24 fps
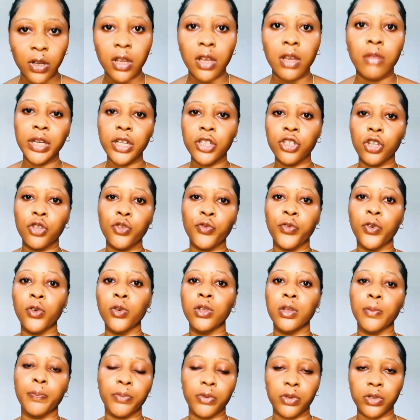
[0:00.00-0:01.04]
Make sure you follow
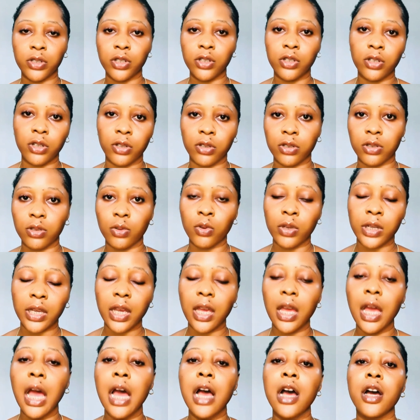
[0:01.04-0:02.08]
the procedures,
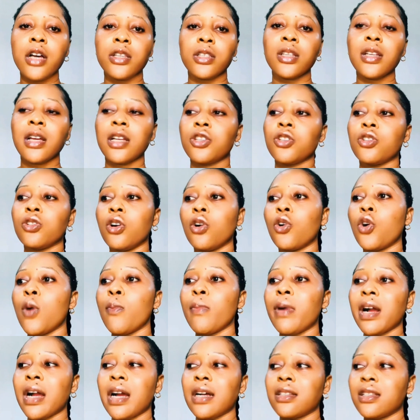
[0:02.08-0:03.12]
okay, so that you don't come
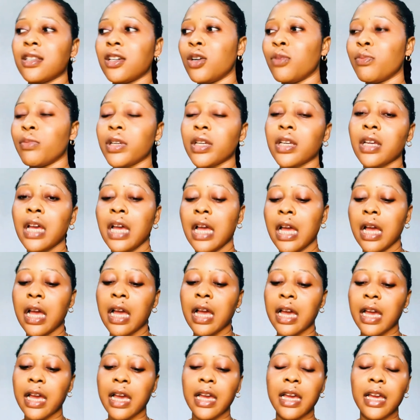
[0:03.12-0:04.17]
back and tell me
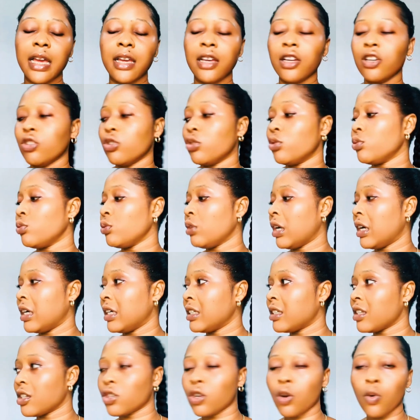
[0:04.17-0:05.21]
yeah, it
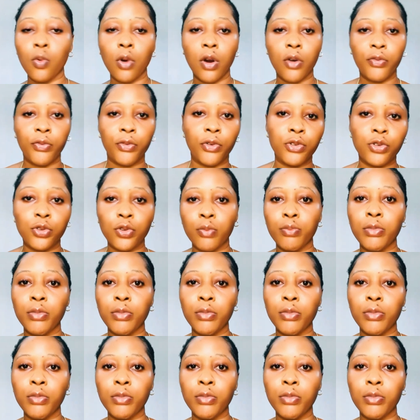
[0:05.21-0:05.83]
did not work for you.